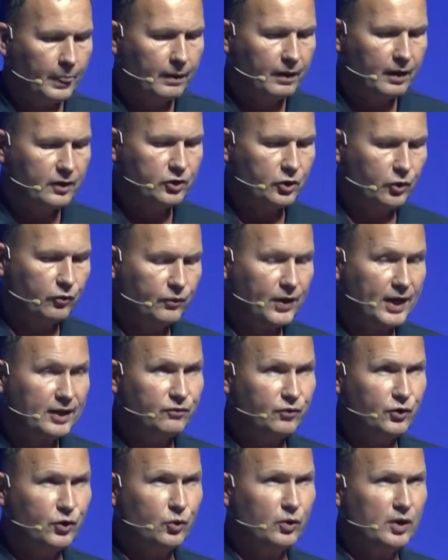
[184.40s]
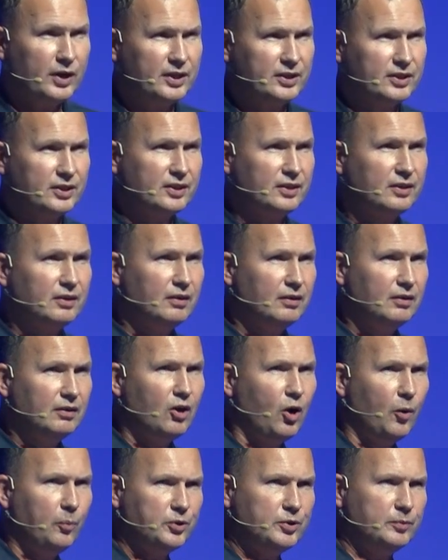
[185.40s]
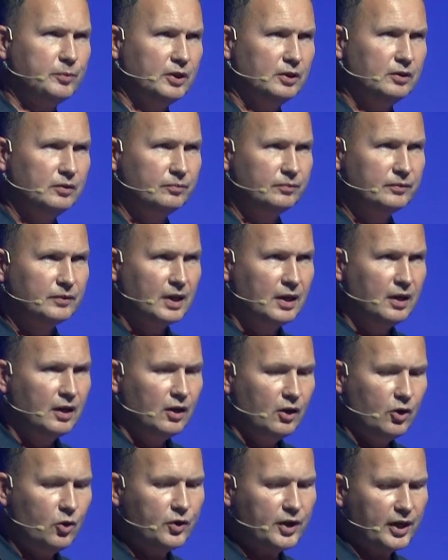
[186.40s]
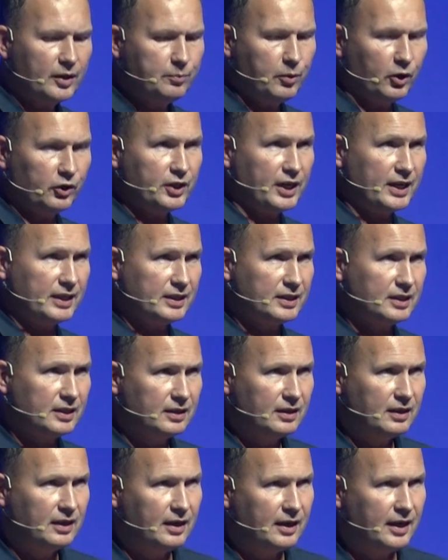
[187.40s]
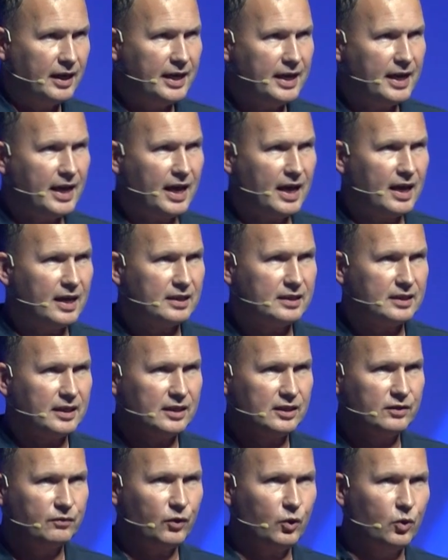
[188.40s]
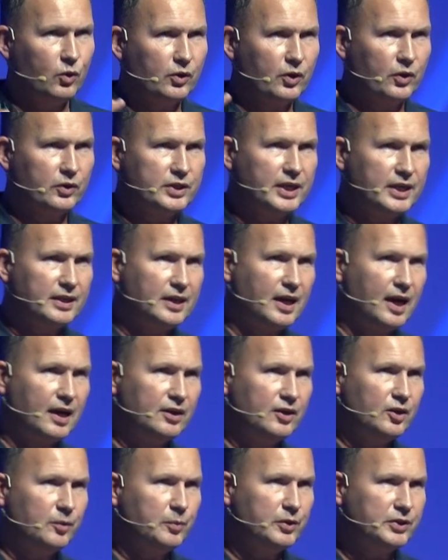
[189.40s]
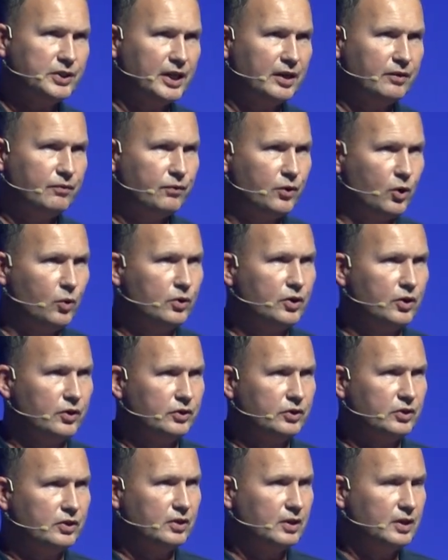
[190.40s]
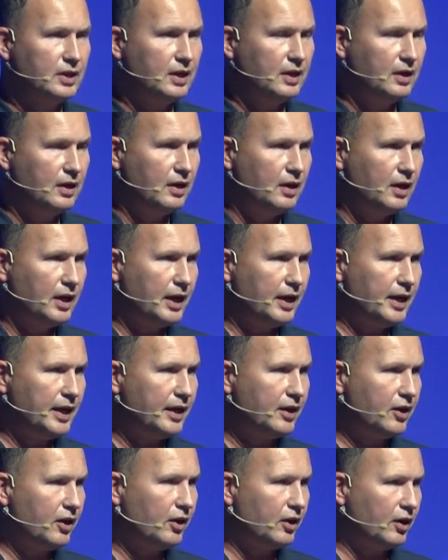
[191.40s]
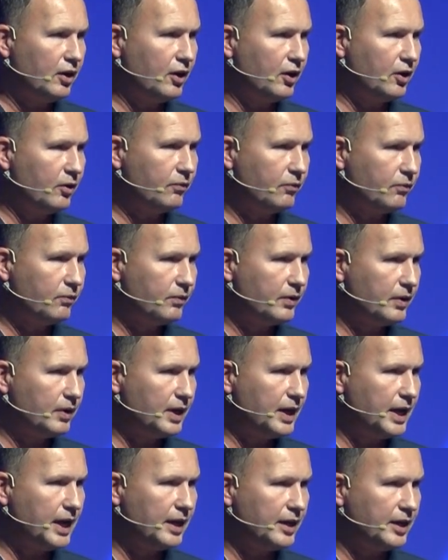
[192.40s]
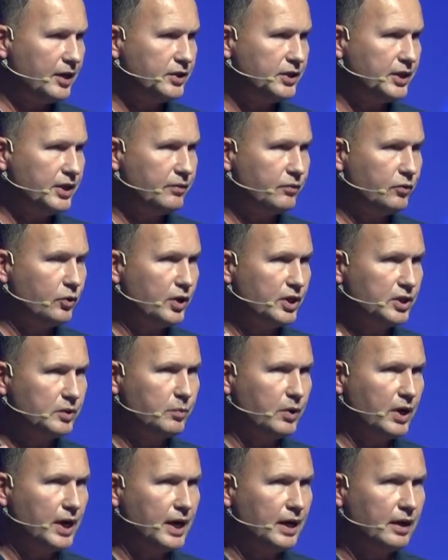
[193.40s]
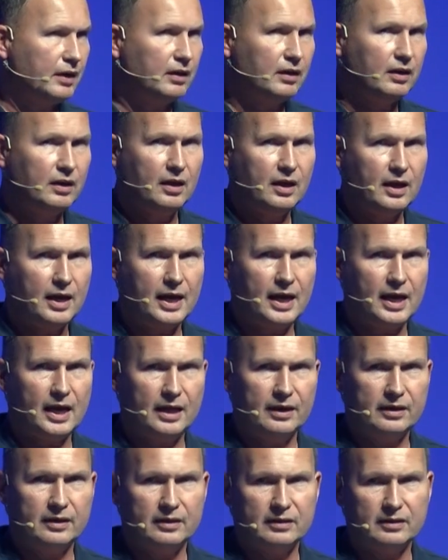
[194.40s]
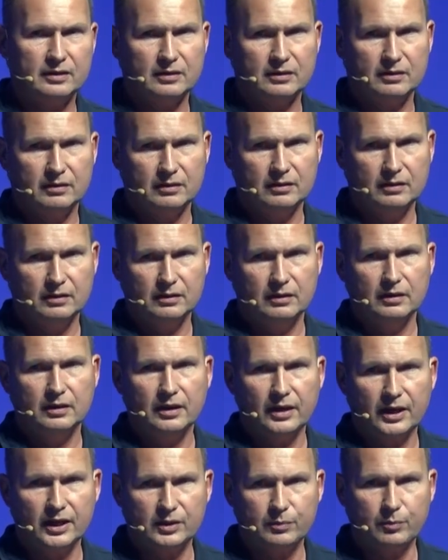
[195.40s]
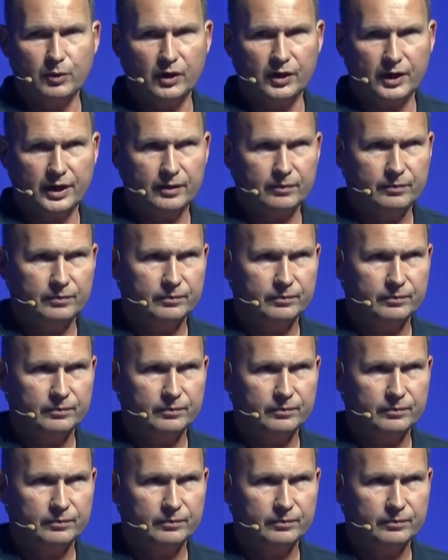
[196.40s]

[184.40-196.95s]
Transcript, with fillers: So fat fuel is optimal. Look at Bottas. He has his focus. He's 100% focused, and he got a lot of energy for his brain and his body.